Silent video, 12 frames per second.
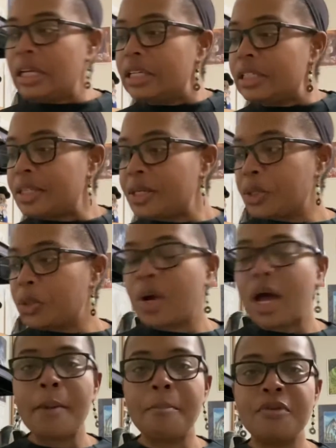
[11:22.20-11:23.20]
So
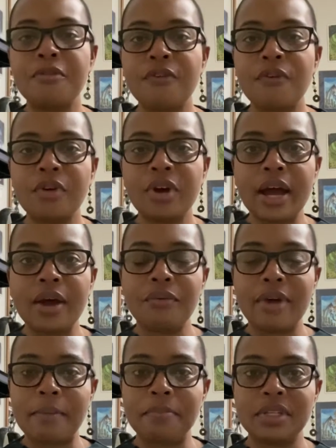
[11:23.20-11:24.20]
before I
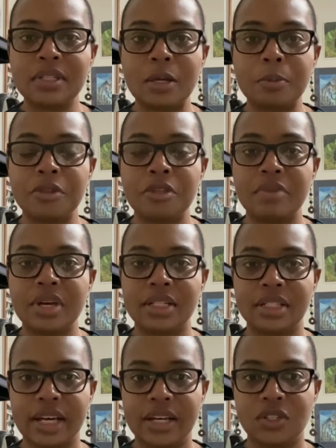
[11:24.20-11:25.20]
wrap this up with the
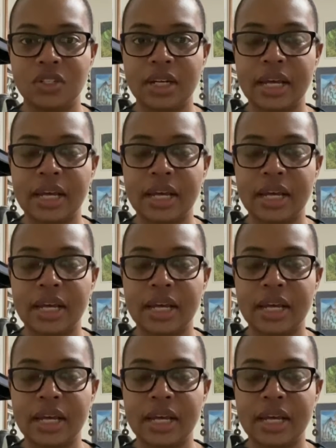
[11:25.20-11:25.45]
meditation,